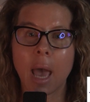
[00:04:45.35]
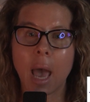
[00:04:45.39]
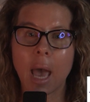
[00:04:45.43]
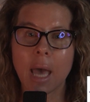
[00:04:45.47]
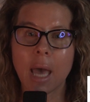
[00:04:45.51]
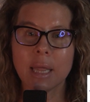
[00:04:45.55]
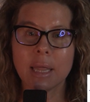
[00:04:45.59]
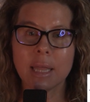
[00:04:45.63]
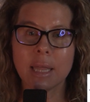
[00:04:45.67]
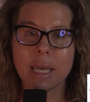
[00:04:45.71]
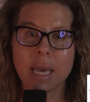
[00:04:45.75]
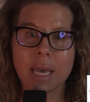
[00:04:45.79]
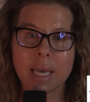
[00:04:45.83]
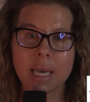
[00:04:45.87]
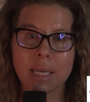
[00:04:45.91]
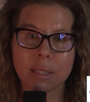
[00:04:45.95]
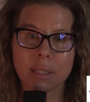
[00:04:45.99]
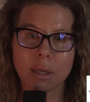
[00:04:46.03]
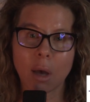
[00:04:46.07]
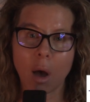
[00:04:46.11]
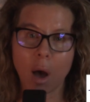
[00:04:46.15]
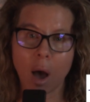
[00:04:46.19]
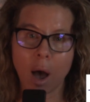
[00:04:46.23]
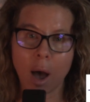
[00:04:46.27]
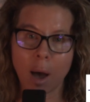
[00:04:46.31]
And these
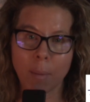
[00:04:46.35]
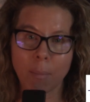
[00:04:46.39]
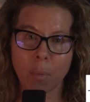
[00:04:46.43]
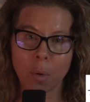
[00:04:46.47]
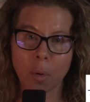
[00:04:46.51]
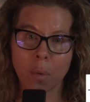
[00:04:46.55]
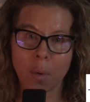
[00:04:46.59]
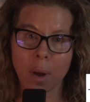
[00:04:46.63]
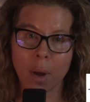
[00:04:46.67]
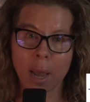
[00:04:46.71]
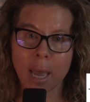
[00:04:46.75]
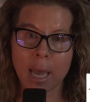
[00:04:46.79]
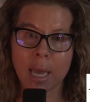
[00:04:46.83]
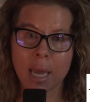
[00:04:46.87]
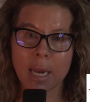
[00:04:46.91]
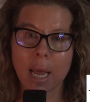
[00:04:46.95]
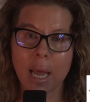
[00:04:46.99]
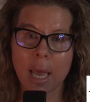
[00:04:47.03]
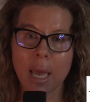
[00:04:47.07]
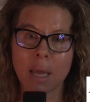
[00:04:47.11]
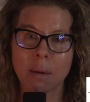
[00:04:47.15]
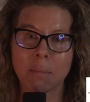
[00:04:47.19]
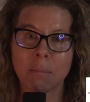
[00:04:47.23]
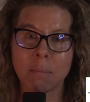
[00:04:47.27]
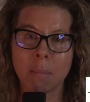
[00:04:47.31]
operate
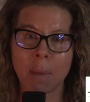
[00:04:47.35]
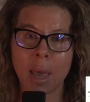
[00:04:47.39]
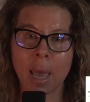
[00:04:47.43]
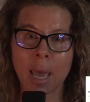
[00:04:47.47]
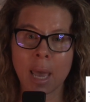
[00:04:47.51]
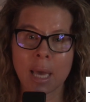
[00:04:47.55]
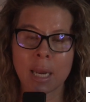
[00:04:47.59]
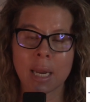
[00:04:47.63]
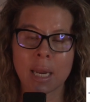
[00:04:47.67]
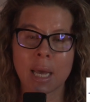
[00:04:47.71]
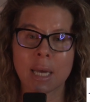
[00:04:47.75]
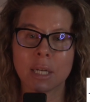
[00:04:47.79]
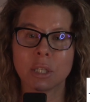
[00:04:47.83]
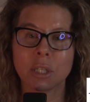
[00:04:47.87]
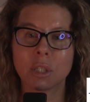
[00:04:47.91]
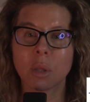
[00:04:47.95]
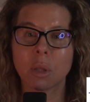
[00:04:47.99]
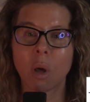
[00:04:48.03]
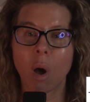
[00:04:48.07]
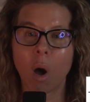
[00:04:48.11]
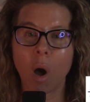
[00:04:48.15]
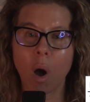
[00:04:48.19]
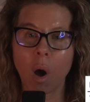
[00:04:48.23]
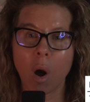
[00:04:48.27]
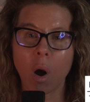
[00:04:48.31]
and manage
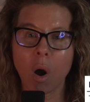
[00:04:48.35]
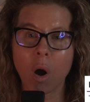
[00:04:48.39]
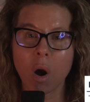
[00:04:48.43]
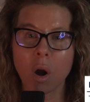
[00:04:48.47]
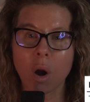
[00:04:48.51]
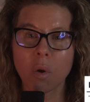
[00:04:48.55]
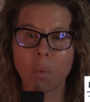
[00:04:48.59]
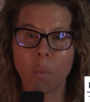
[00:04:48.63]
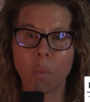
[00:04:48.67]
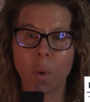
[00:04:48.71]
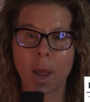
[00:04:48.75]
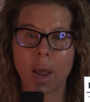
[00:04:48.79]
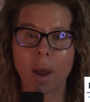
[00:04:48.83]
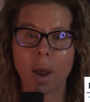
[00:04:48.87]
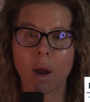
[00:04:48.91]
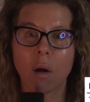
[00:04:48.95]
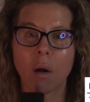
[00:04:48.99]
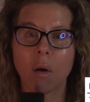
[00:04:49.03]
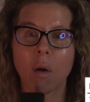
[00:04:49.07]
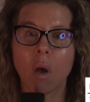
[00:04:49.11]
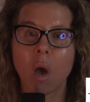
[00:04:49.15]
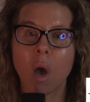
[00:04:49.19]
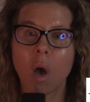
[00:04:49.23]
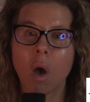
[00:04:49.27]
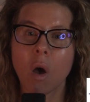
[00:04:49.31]
the
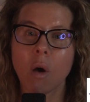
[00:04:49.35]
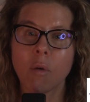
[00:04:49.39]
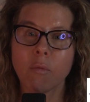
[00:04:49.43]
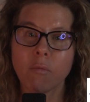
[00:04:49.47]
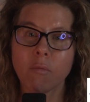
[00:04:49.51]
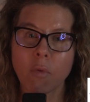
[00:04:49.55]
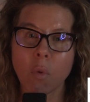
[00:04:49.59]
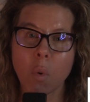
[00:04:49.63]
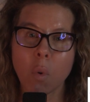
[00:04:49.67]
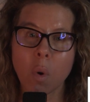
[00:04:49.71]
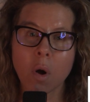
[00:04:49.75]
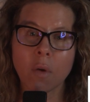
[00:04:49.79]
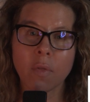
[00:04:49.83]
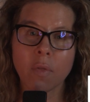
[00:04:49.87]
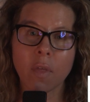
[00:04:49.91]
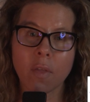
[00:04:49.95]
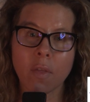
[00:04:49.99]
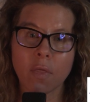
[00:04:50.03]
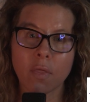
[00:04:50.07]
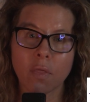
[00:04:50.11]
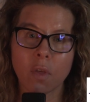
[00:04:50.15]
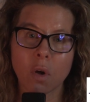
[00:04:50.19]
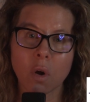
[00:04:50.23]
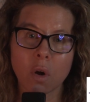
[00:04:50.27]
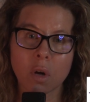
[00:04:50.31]
hardware for the
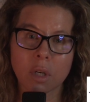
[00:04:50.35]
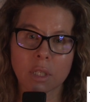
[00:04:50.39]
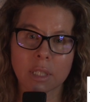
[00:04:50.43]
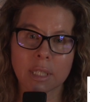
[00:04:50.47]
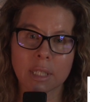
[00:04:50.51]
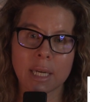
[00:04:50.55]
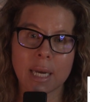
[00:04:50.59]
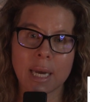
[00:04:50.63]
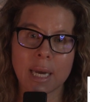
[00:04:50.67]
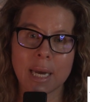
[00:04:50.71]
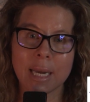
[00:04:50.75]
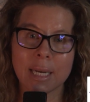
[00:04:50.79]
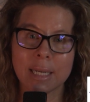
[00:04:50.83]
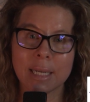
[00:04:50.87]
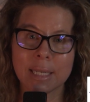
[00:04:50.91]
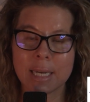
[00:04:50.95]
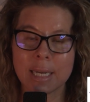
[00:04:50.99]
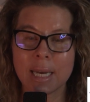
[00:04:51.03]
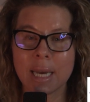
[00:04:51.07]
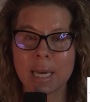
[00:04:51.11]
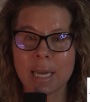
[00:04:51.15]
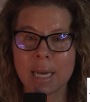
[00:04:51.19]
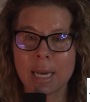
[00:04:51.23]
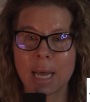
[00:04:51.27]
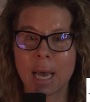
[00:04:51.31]
13
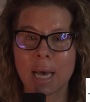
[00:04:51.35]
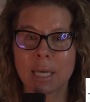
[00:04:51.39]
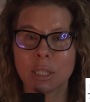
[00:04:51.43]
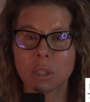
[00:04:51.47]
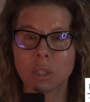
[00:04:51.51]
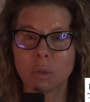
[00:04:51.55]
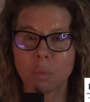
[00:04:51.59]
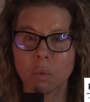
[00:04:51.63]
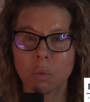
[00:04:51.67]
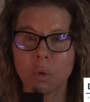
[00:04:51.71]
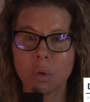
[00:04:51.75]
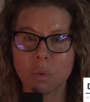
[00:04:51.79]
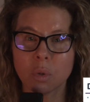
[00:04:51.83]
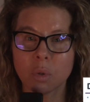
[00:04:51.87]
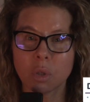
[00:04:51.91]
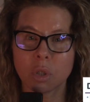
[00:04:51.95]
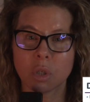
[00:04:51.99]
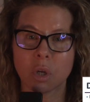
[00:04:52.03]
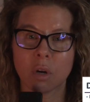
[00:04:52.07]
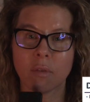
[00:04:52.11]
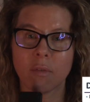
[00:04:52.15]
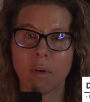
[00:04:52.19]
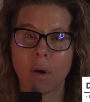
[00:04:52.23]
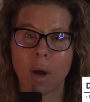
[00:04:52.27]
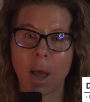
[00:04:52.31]
DNS root
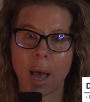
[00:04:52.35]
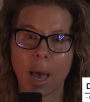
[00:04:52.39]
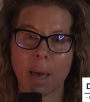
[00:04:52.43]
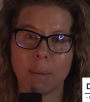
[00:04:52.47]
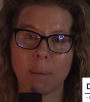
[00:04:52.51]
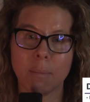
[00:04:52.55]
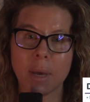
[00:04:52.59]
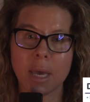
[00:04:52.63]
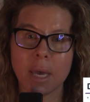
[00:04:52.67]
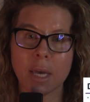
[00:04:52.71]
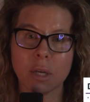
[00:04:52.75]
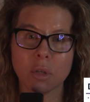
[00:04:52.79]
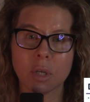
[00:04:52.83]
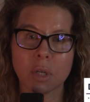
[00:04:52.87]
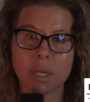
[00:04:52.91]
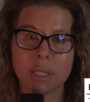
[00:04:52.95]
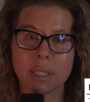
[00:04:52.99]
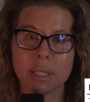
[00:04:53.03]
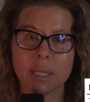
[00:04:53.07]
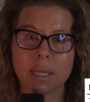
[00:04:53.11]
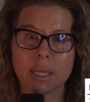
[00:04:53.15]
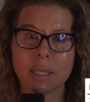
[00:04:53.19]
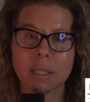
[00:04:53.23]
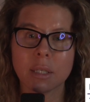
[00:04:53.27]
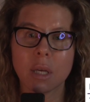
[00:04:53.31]
server IP
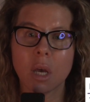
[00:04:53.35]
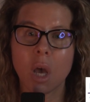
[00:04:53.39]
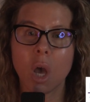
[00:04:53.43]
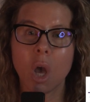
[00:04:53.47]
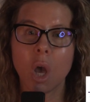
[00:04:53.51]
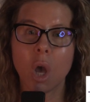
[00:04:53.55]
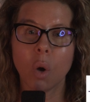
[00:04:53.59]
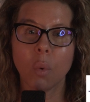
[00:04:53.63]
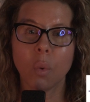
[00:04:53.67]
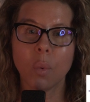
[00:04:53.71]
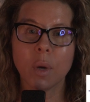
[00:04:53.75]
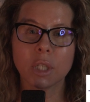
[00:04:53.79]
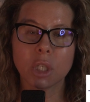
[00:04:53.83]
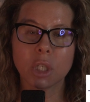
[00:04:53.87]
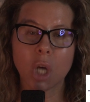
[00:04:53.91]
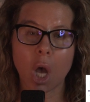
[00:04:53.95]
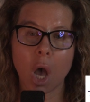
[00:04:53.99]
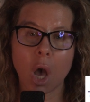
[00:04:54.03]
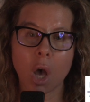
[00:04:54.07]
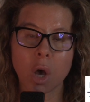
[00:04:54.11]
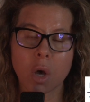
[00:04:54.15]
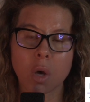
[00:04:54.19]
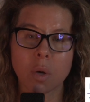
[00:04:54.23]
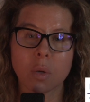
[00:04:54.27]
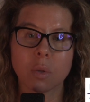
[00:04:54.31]
addresses which
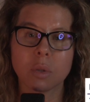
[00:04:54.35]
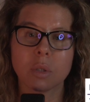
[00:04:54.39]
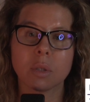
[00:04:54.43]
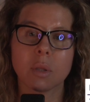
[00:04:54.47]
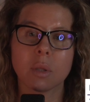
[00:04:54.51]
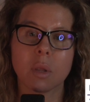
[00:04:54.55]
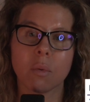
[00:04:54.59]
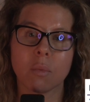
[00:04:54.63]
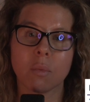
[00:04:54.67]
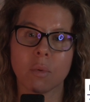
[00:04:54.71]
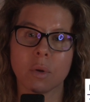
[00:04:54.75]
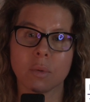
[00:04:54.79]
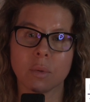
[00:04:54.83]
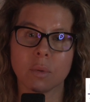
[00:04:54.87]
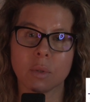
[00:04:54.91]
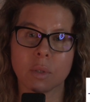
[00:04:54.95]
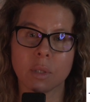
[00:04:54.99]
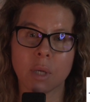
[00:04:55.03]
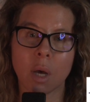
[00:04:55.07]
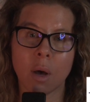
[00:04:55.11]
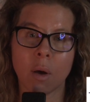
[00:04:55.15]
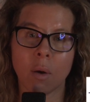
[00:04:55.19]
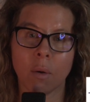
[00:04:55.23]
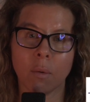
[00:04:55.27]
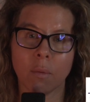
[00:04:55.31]
host the root
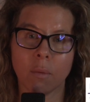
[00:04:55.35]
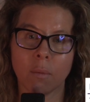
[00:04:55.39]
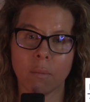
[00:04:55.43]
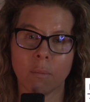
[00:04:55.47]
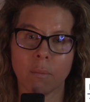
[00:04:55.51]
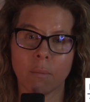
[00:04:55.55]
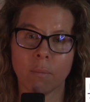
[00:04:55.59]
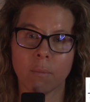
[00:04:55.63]
zone.